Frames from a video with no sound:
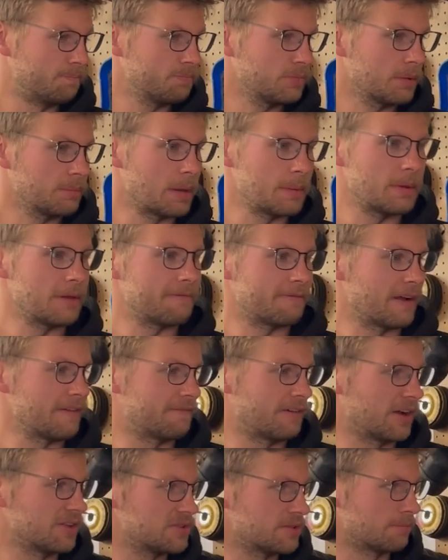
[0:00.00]
Maybe if I
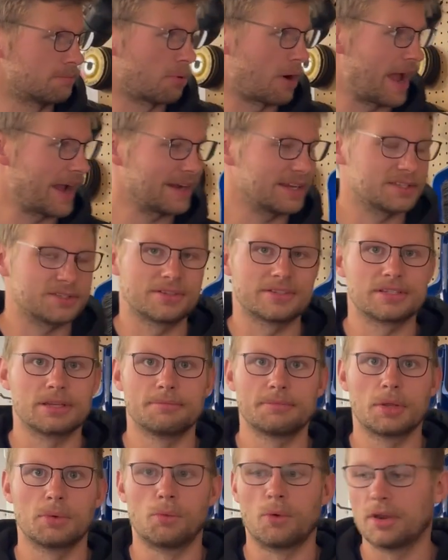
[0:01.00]
find some brackets or
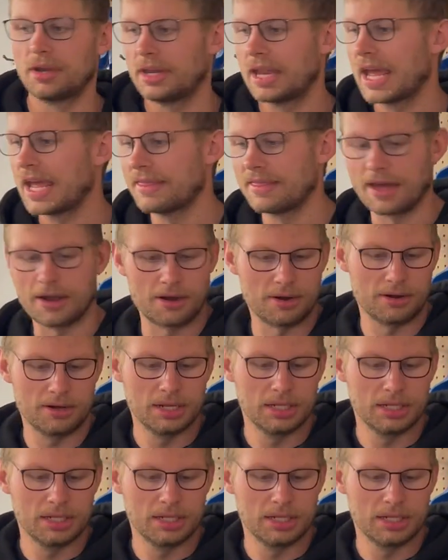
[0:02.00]
something one day that are